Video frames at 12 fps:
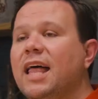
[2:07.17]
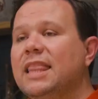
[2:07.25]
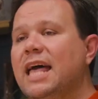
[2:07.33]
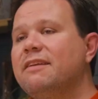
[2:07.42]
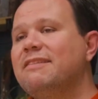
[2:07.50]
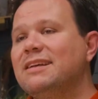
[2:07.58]
A
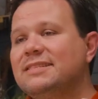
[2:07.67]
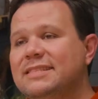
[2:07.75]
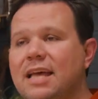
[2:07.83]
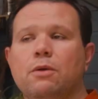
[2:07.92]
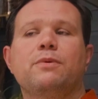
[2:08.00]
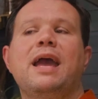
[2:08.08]
lot of that
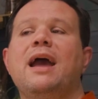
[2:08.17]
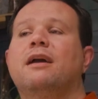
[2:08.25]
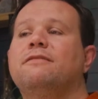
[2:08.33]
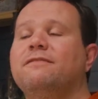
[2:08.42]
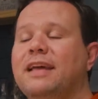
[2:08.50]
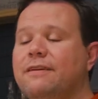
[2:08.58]
celeriac
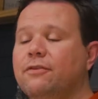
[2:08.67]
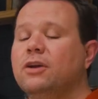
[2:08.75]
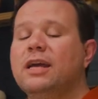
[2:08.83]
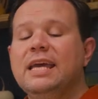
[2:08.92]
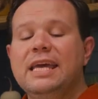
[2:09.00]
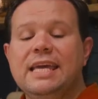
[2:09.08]

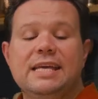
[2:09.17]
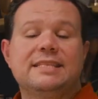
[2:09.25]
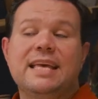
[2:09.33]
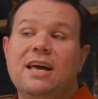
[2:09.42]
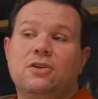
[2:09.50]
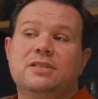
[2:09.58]
flavor
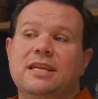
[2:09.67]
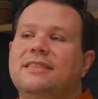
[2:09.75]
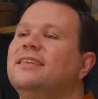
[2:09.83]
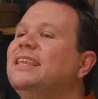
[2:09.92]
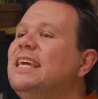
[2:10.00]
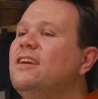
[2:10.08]
is held in
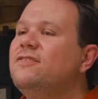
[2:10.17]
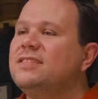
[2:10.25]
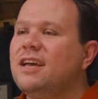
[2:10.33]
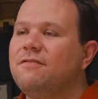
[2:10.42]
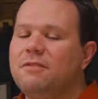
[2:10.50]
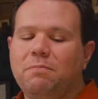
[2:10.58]
the leaves
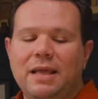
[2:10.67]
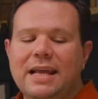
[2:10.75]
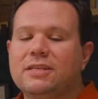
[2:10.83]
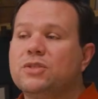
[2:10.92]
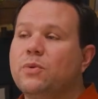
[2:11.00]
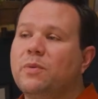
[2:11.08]
of the
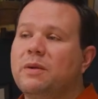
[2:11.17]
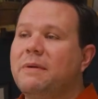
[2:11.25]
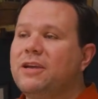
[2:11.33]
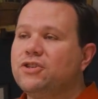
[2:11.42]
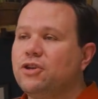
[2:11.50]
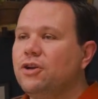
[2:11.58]
plant so we wanna
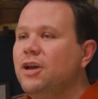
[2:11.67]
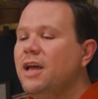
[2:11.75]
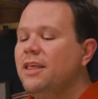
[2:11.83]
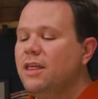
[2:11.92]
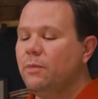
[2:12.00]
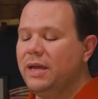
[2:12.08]
make sure
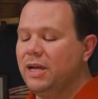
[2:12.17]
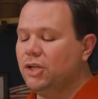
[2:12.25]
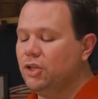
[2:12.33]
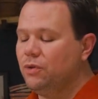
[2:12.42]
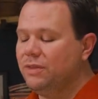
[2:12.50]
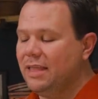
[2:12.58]
that we
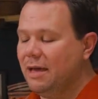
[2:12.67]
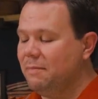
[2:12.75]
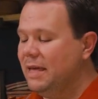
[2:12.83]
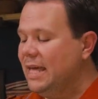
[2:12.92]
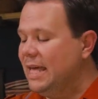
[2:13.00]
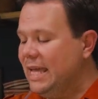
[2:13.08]
include
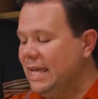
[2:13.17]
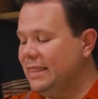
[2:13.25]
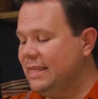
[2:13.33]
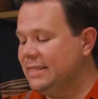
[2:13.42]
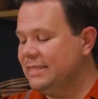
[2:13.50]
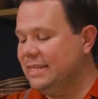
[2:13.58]
them
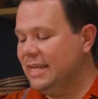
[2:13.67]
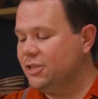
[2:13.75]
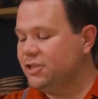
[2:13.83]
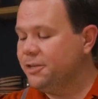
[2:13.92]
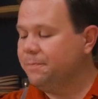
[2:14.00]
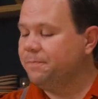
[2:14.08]
in this dish.